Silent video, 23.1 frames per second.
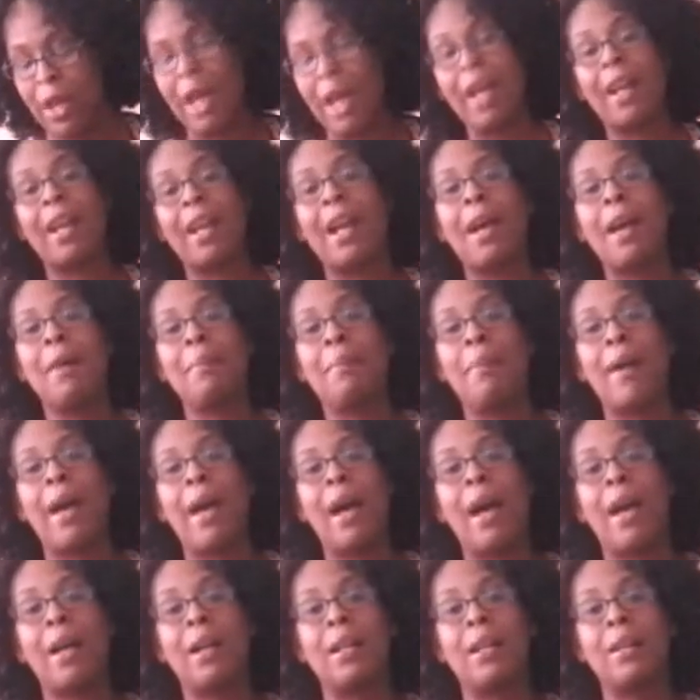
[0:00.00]
I got
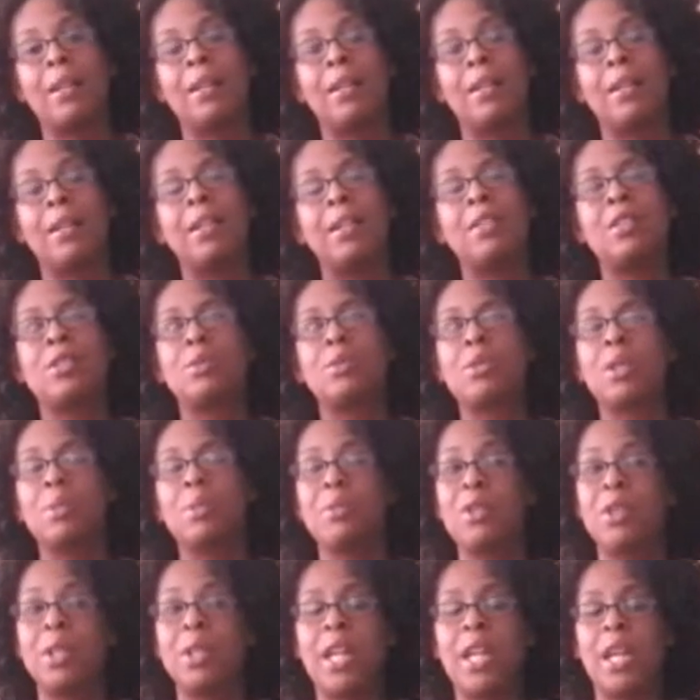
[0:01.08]
back into
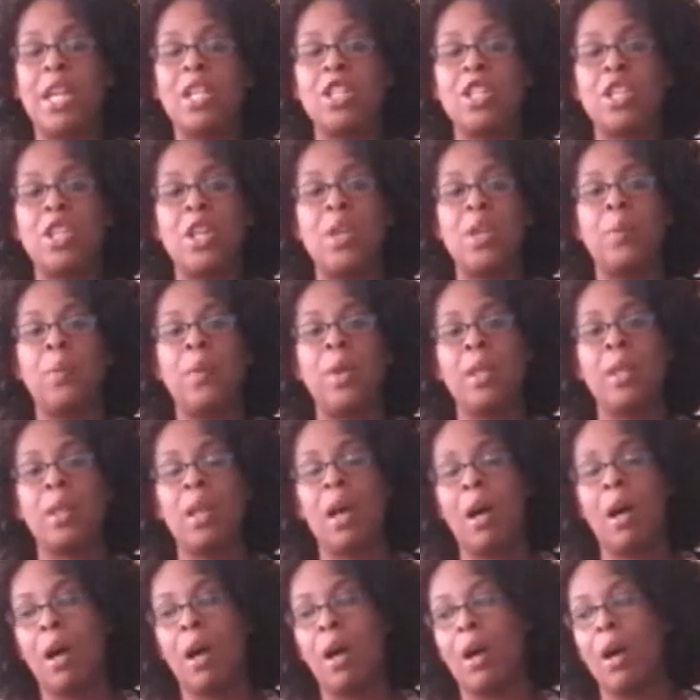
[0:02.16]
communication with
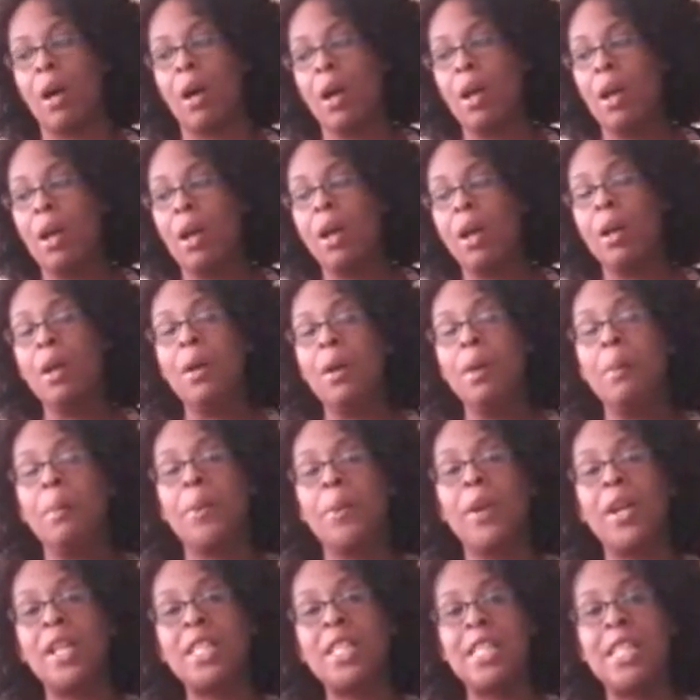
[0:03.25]
a
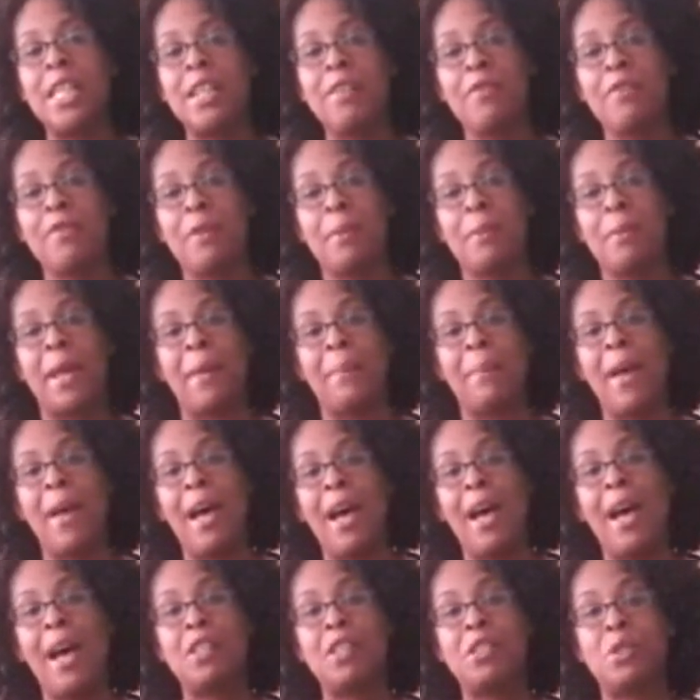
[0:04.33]
person from my
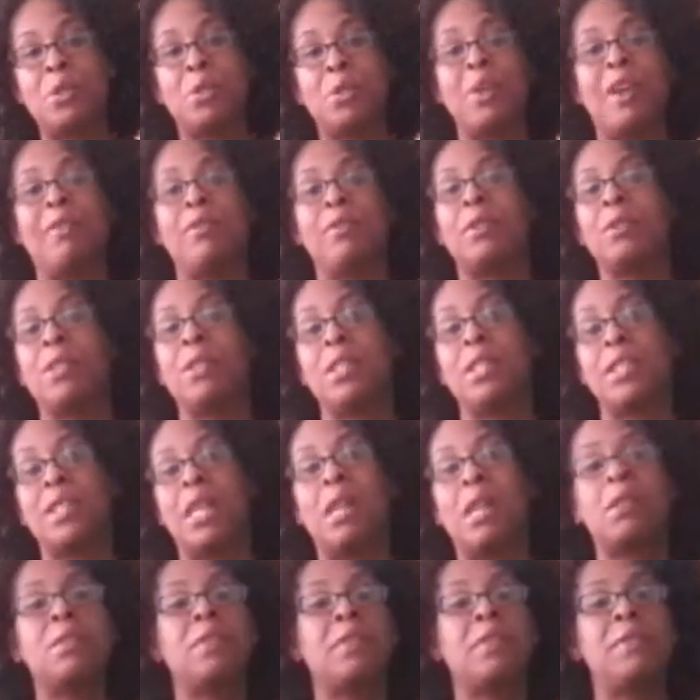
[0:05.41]
past who I've known since
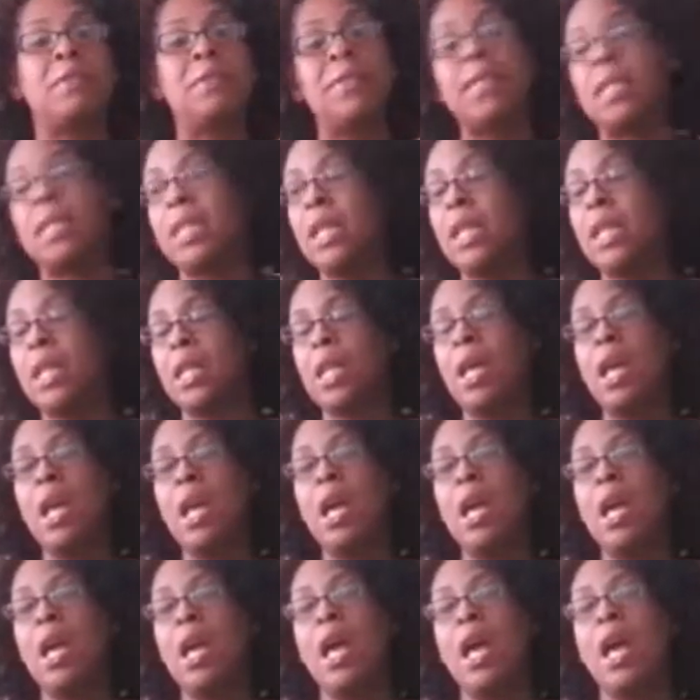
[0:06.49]
I was 15,
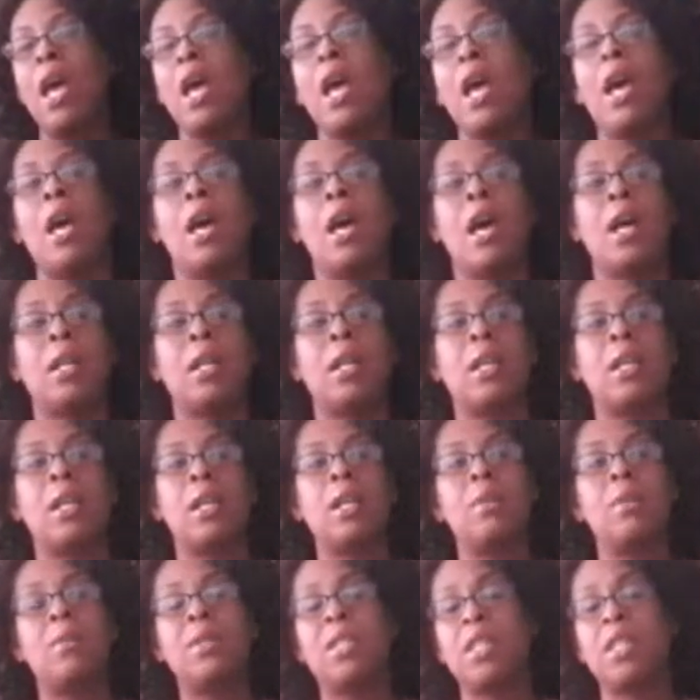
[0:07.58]
and
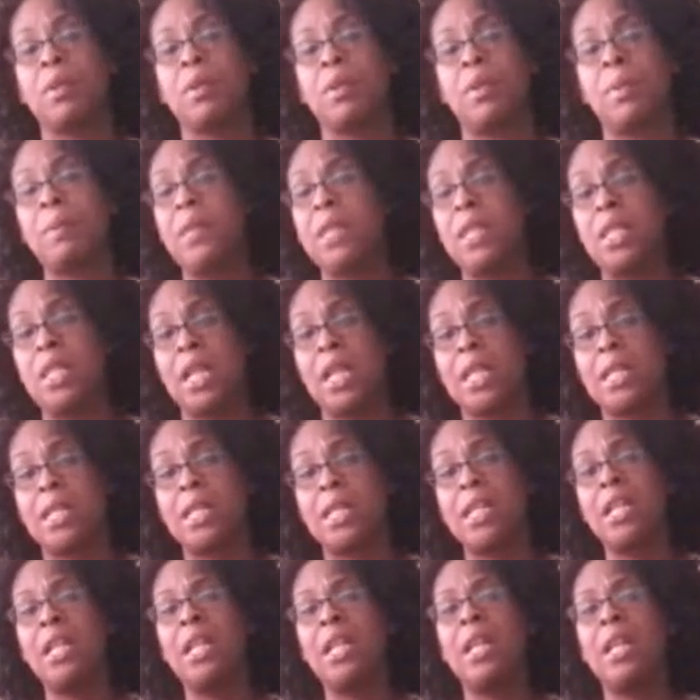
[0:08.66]
he was dealing with
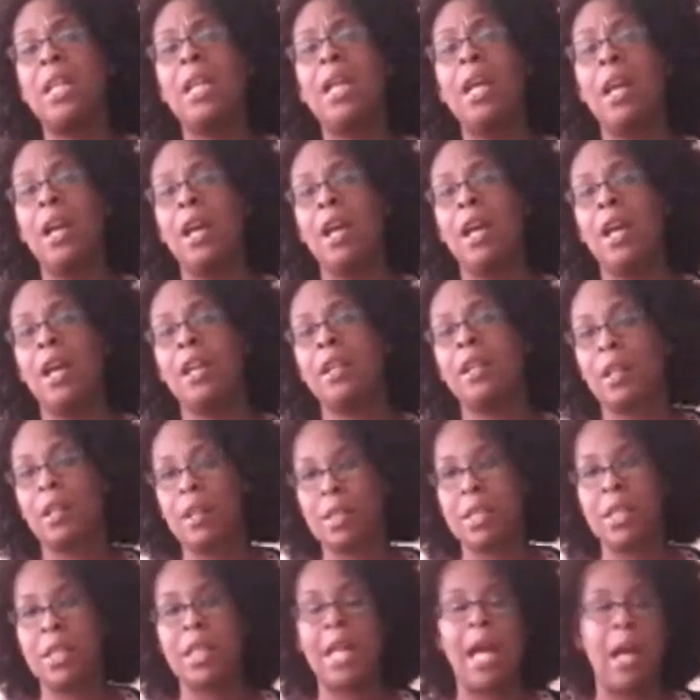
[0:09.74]
PTSD, and there
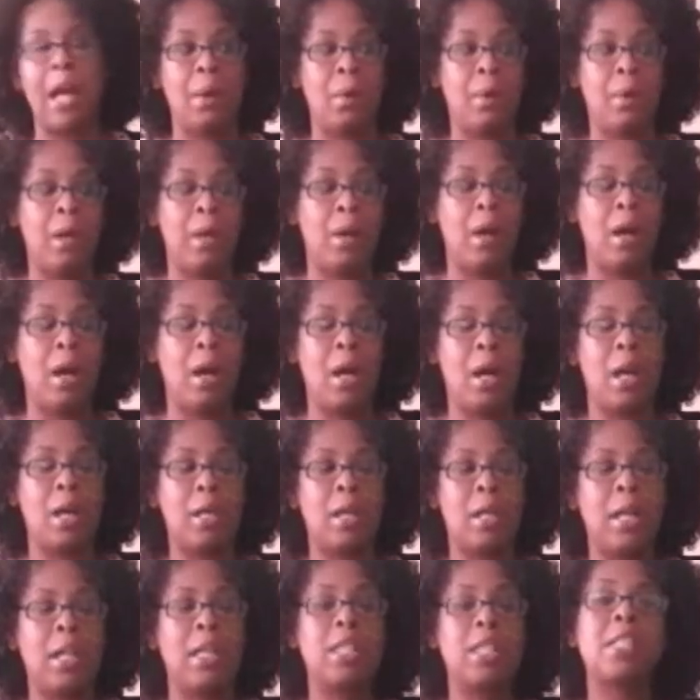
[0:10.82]
was a lot going
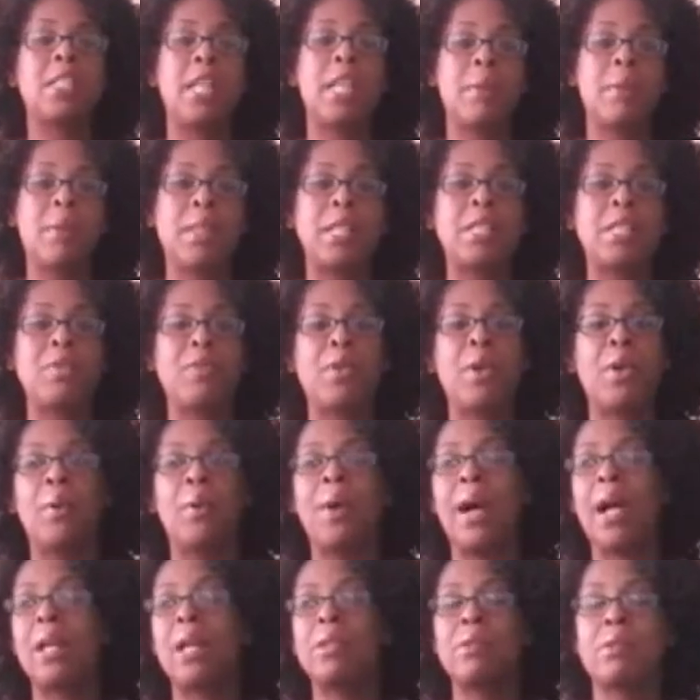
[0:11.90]
on, and he stayed with us for a
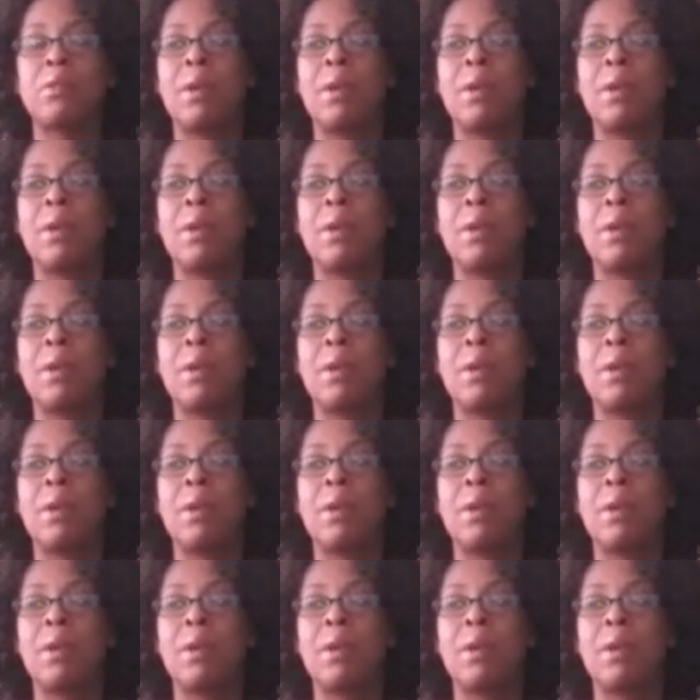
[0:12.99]
while.